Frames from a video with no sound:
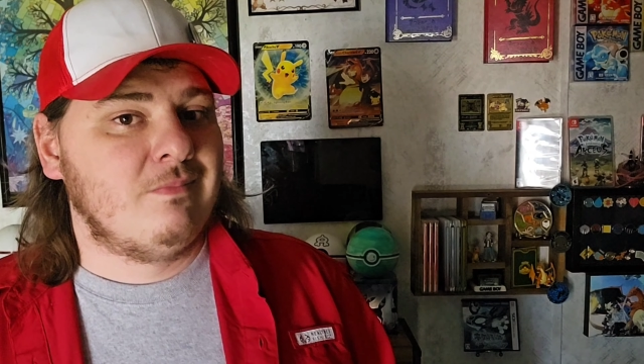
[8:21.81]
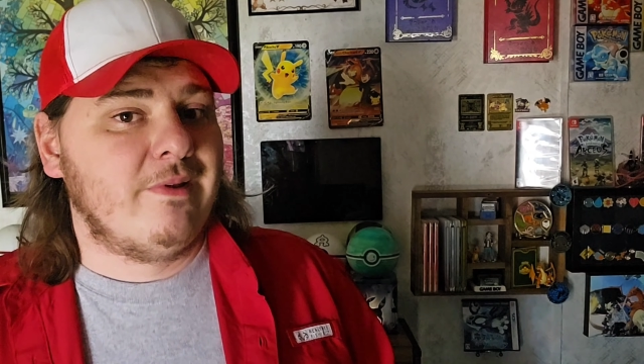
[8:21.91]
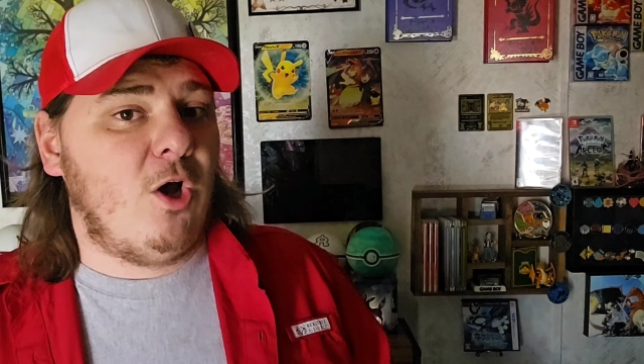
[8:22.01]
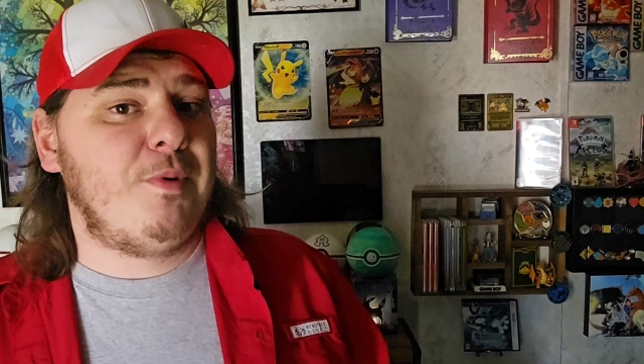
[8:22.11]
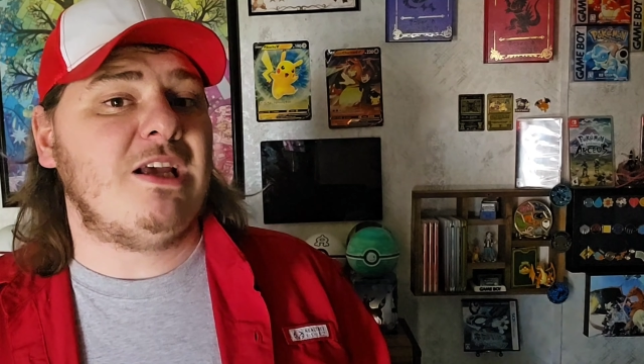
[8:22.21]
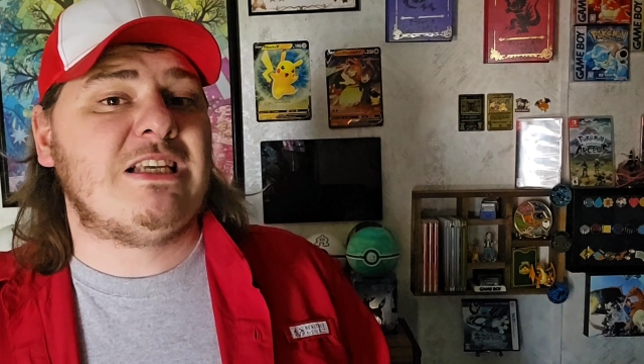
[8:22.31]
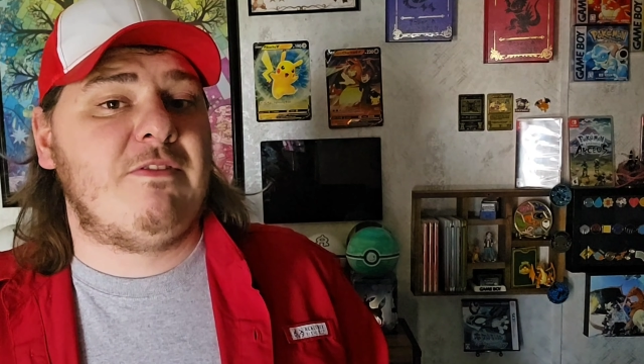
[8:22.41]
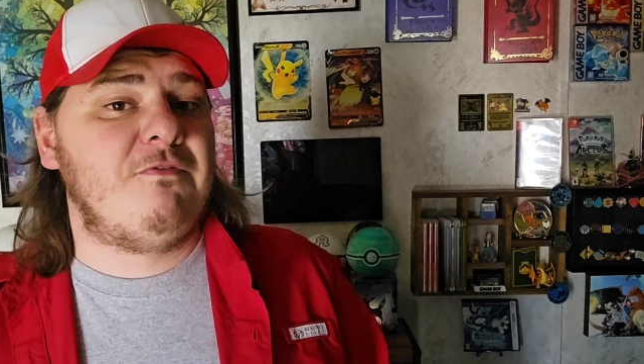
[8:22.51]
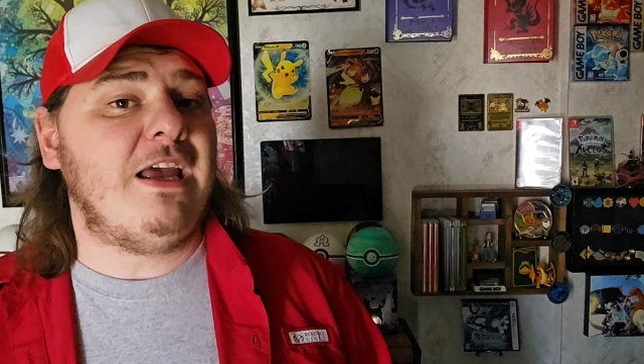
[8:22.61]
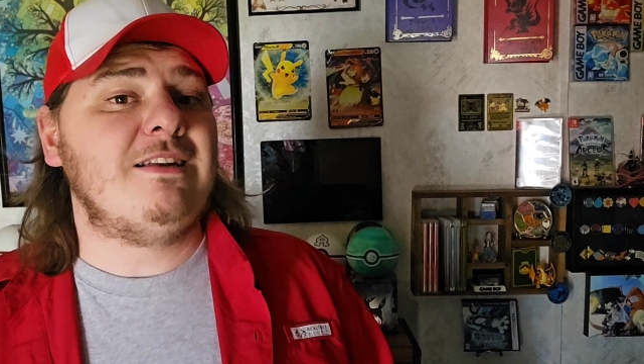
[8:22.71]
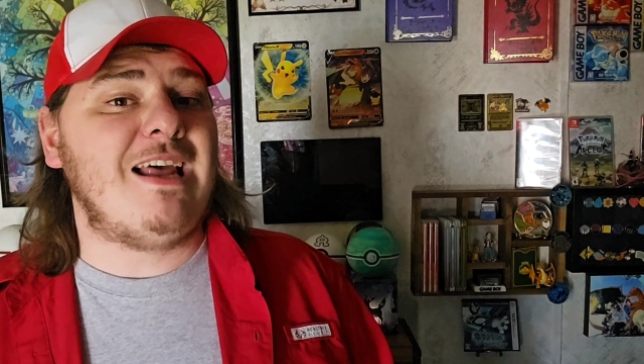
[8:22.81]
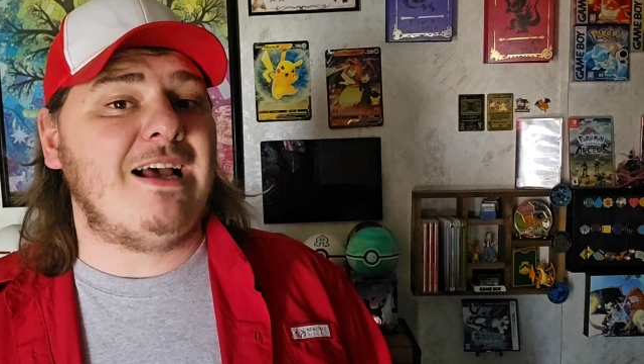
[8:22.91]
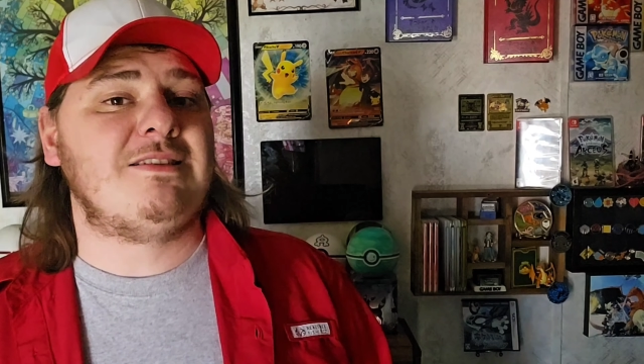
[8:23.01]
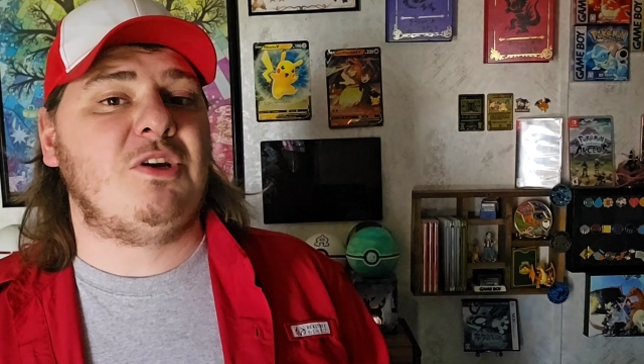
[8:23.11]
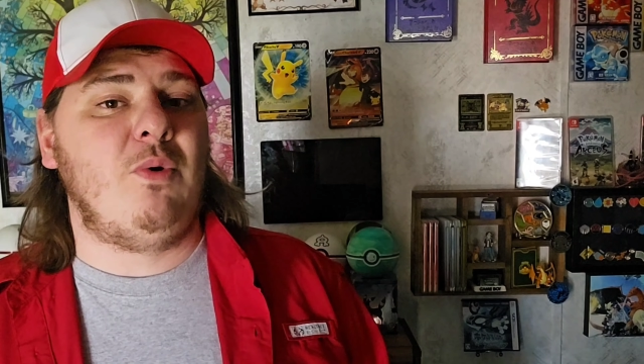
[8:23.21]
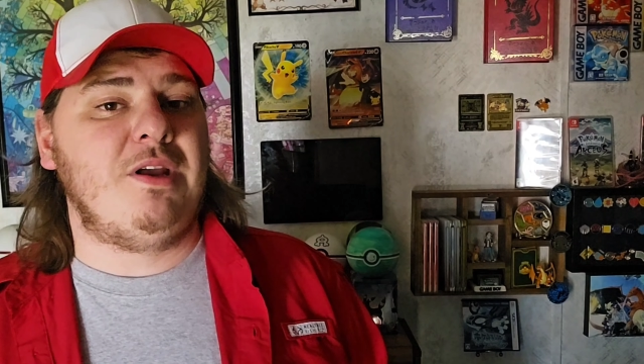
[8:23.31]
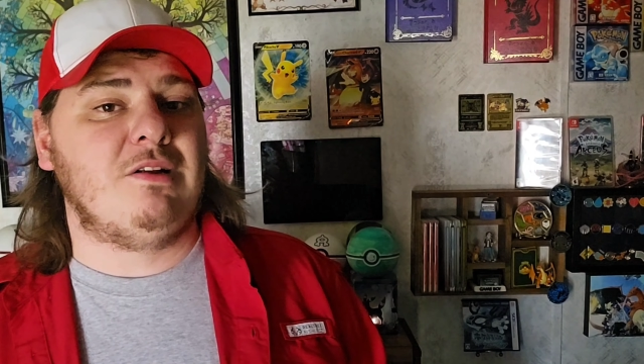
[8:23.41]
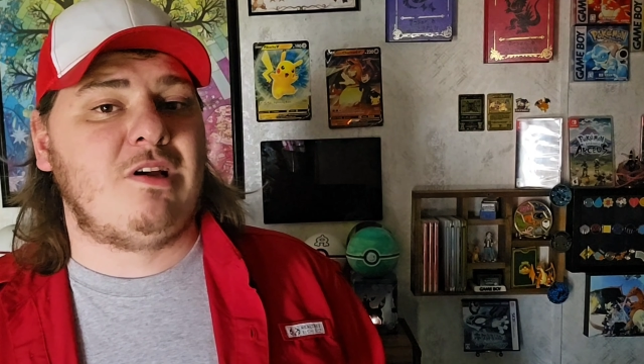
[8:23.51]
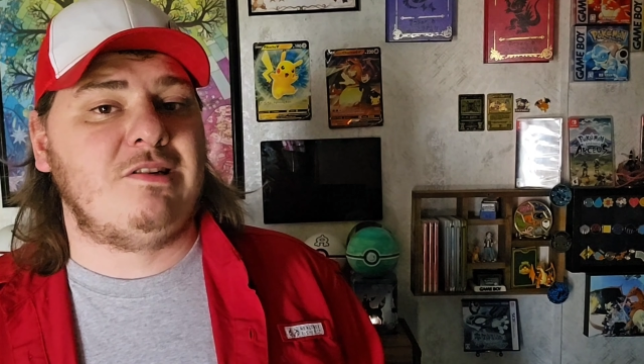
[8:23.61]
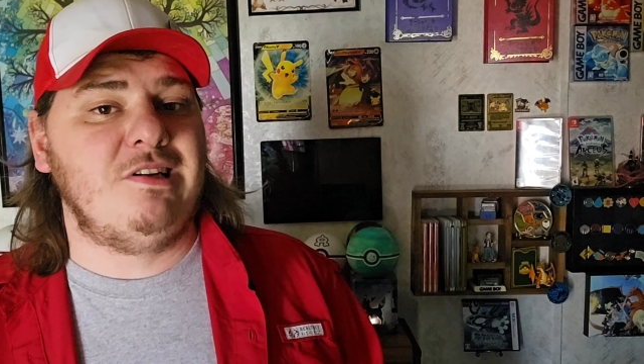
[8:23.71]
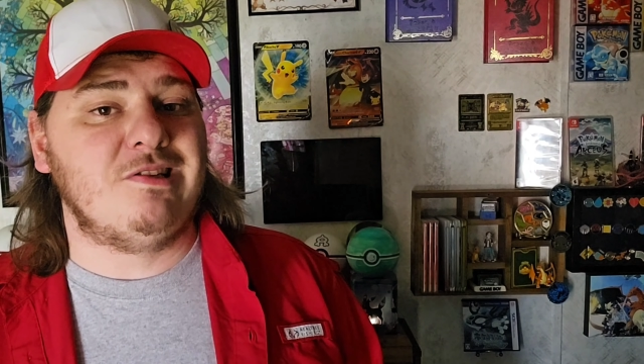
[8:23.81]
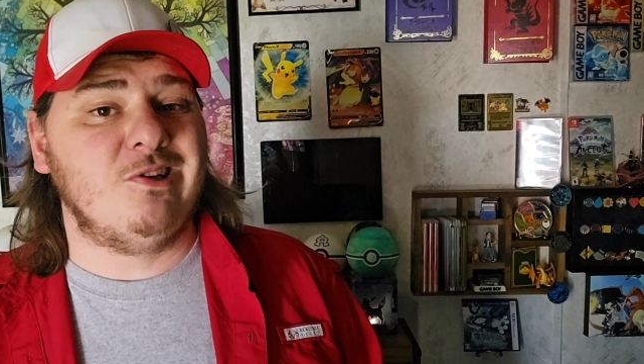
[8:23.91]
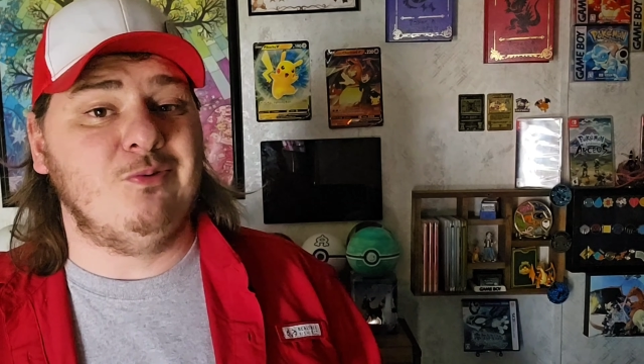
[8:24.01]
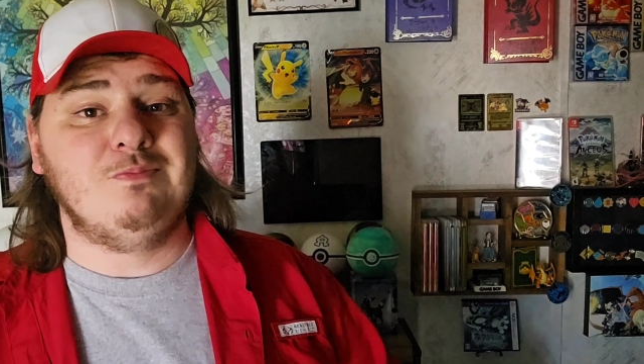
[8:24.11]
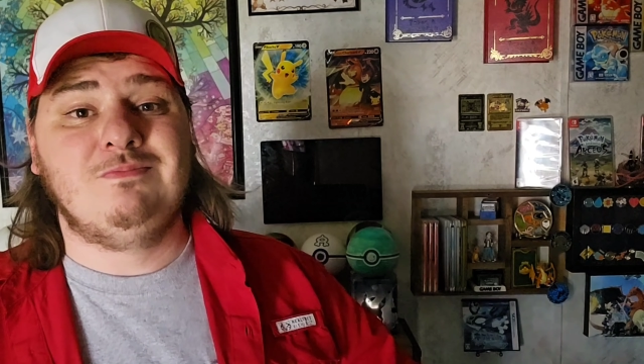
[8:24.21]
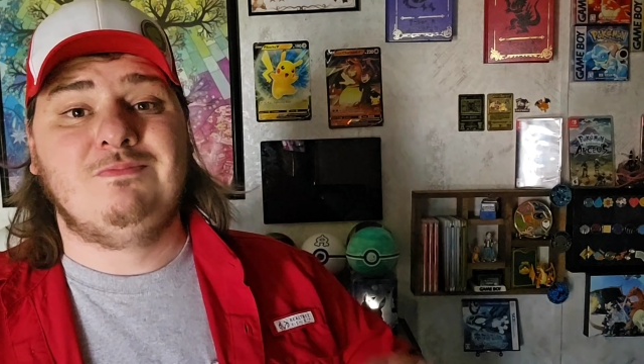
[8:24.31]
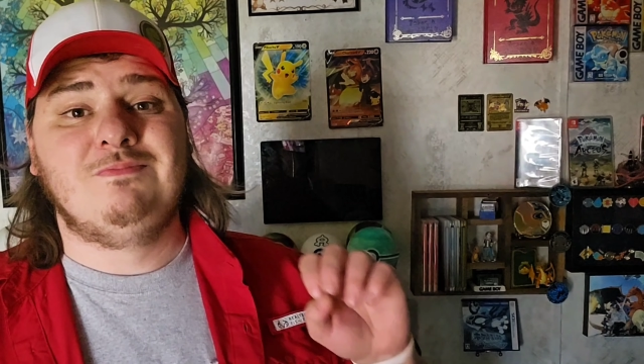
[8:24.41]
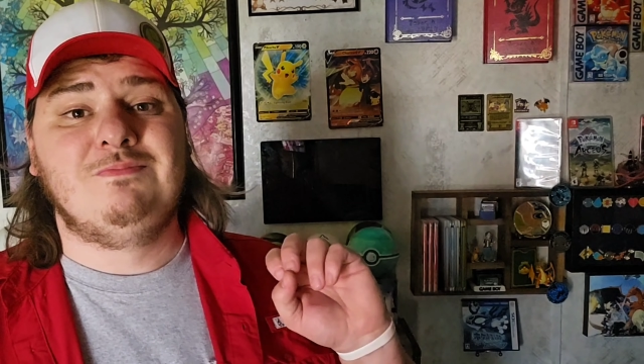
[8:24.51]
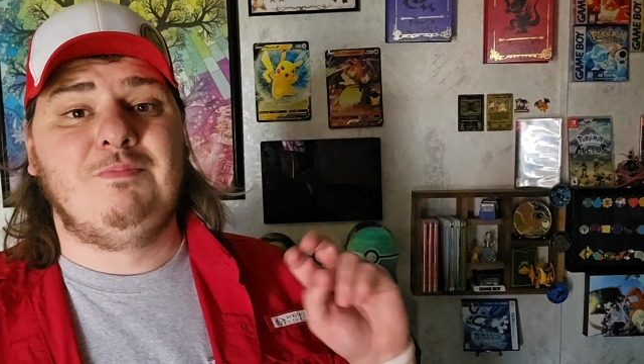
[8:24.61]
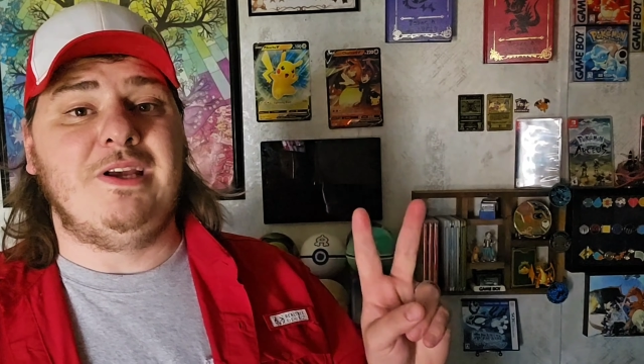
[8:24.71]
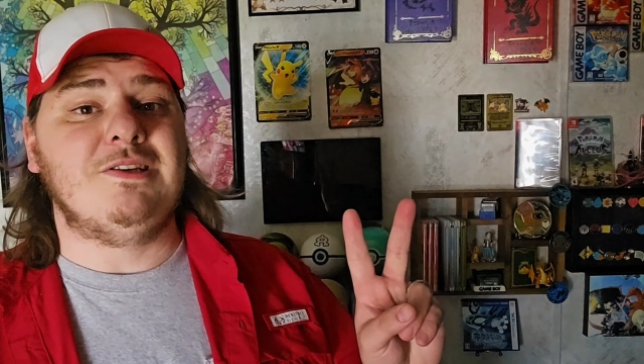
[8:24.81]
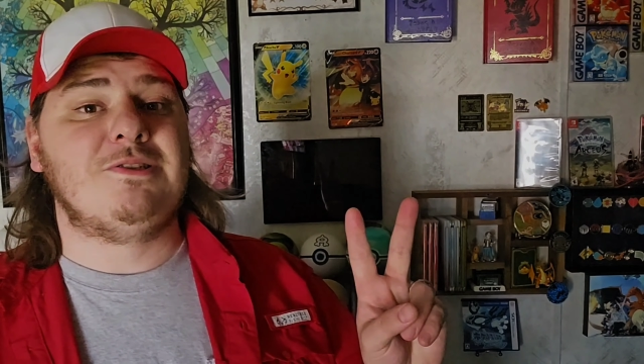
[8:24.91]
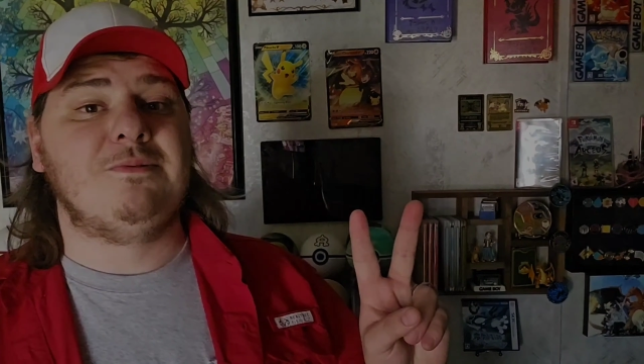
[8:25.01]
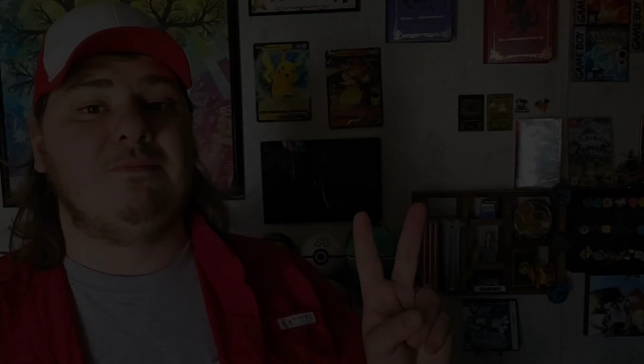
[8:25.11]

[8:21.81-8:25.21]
Hope you guys have a fantastic week and I'll talk to you soon. Peace.